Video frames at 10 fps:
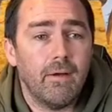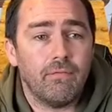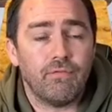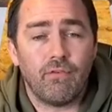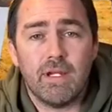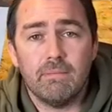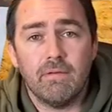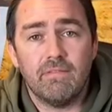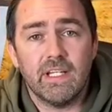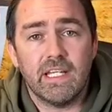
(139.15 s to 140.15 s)
Free
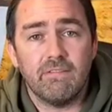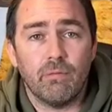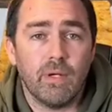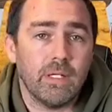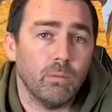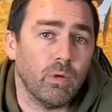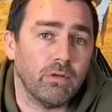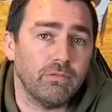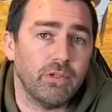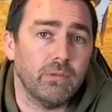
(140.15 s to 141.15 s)
monthly giveaway,
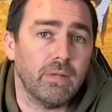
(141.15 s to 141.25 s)
one for you